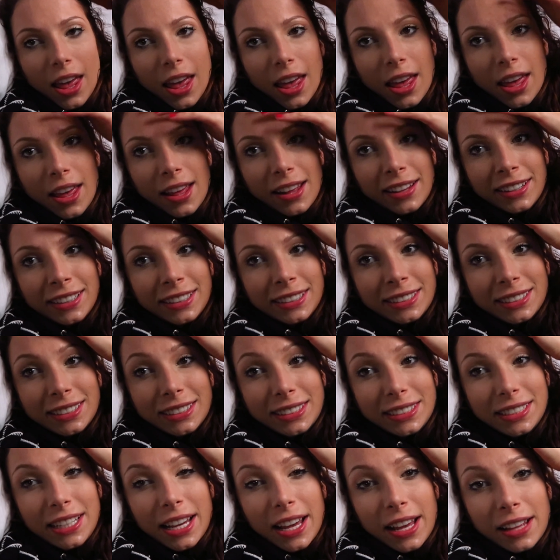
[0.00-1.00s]
And
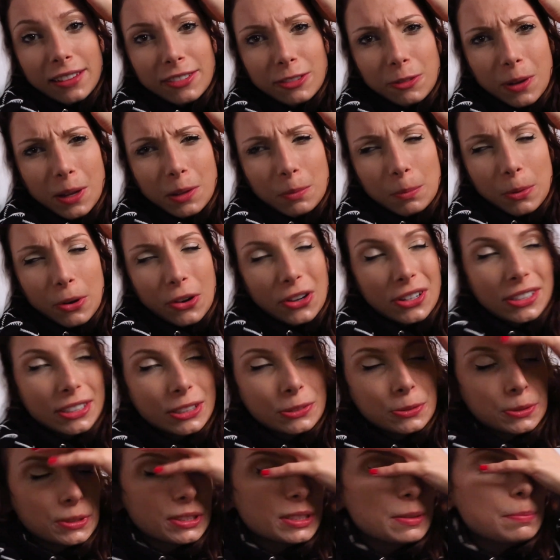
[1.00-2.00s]
yeah, at one
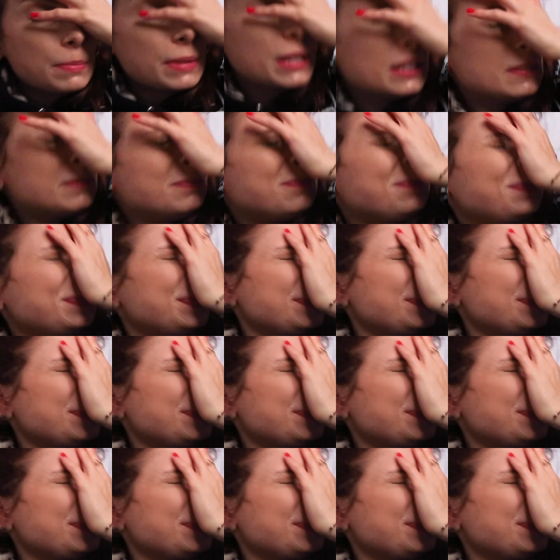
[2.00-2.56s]
point it was a bit